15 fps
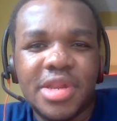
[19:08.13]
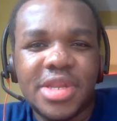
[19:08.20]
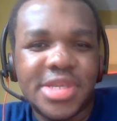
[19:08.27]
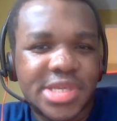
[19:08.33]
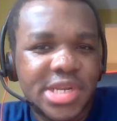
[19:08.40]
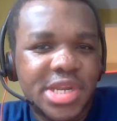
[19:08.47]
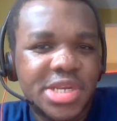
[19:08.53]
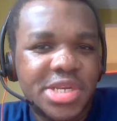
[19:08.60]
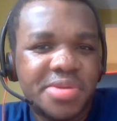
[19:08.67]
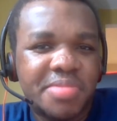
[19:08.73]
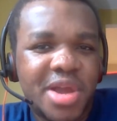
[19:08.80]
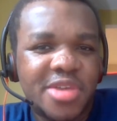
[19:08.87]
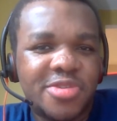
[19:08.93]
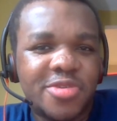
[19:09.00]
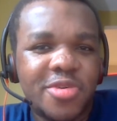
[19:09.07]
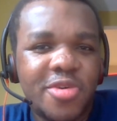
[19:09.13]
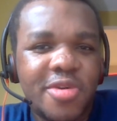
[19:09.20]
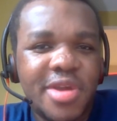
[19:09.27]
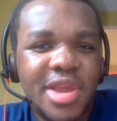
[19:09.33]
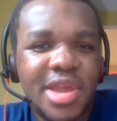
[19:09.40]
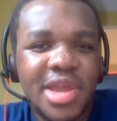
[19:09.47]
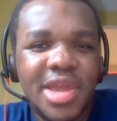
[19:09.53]
listening to my
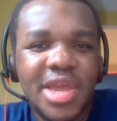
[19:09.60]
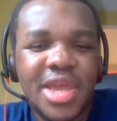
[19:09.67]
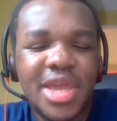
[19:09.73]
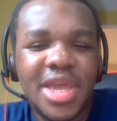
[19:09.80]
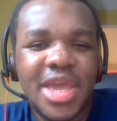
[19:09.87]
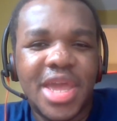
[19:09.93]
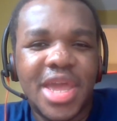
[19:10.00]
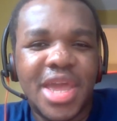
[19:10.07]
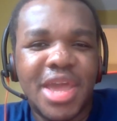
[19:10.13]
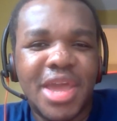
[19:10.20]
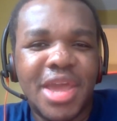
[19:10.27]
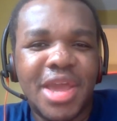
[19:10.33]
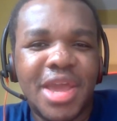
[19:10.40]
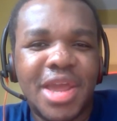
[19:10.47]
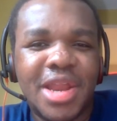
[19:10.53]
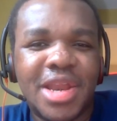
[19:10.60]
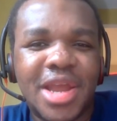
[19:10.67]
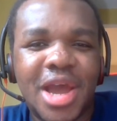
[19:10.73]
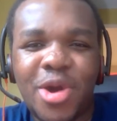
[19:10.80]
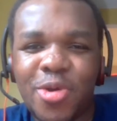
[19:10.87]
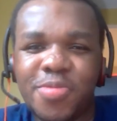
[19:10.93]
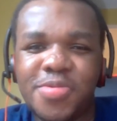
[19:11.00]
story, and
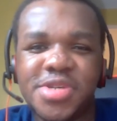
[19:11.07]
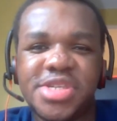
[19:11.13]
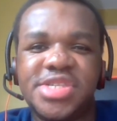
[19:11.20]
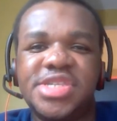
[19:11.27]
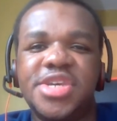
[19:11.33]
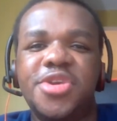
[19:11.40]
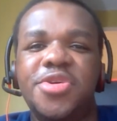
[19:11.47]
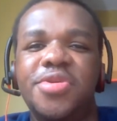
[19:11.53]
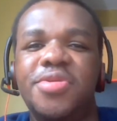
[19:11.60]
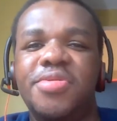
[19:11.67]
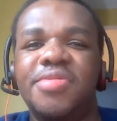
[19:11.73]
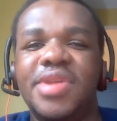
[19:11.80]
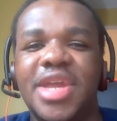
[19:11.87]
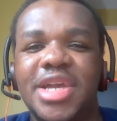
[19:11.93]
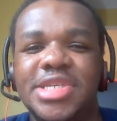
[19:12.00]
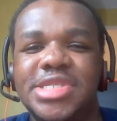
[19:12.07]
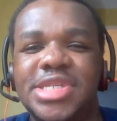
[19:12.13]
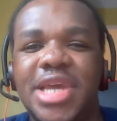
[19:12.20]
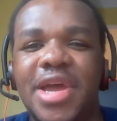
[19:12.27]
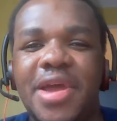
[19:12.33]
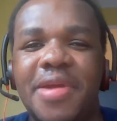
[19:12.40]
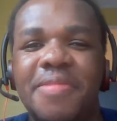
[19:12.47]
I hope to see you next
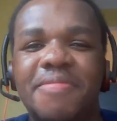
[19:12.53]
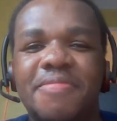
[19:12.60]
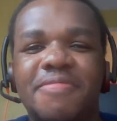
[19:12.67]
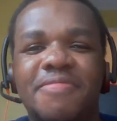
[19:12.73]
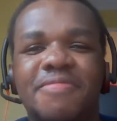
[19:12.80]
time.